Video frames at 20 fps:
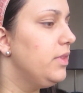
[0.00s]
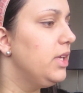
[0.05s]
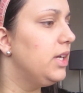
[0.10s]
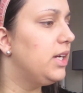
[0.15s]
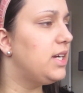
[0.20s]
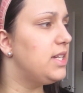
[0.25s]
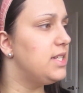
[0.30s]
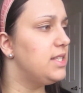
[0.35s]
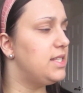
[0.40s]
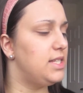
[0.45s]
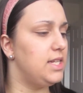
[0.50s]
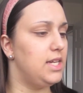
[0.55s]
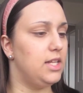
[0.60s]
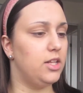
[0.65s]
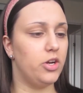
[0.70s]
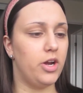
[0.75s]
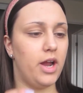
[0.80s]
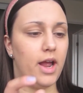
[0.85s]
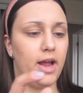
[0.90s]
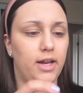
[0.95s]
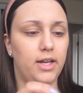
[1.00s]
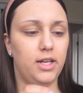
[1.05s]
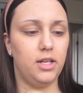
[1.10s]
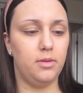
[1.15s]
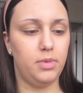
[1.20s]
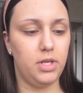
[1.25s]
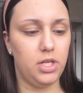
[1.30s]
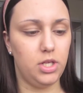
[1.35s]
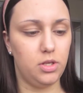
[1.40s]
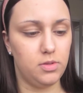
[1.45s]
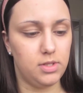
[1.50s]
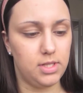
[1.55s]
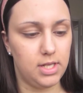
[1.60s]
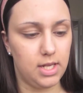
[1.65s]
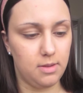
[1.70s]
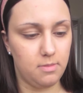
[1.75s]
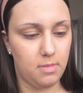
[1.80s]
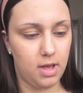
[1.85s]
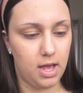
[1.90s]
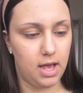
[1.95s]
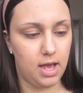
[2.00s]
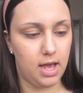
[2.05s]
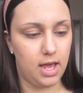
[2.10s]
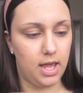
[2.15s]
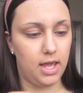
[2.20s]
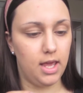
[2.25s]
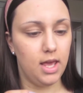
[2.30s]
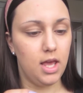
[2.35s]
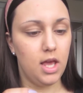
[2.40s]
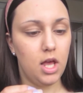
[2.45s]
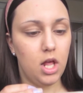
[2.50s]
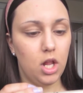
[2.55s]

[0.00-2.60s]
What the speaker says: concealer, I'm going to be using my